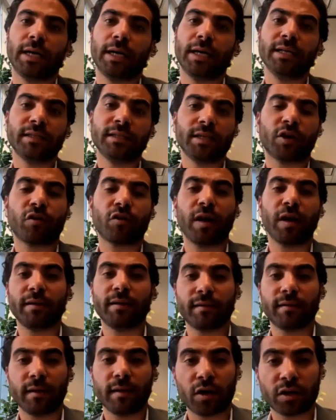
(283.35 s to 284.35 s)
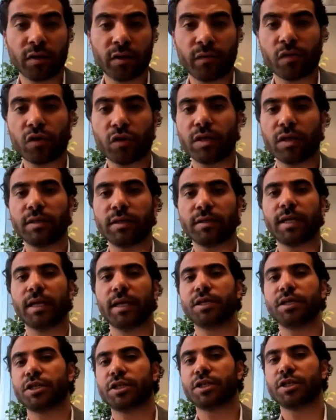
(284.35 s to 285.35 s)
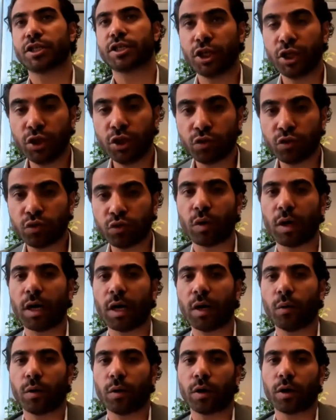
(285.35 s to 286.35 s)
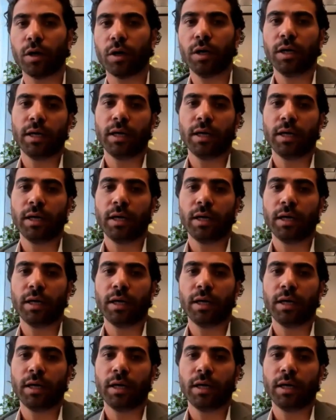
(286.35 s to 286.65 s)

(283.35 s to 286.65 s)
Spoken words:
integrate artificial intelligence into our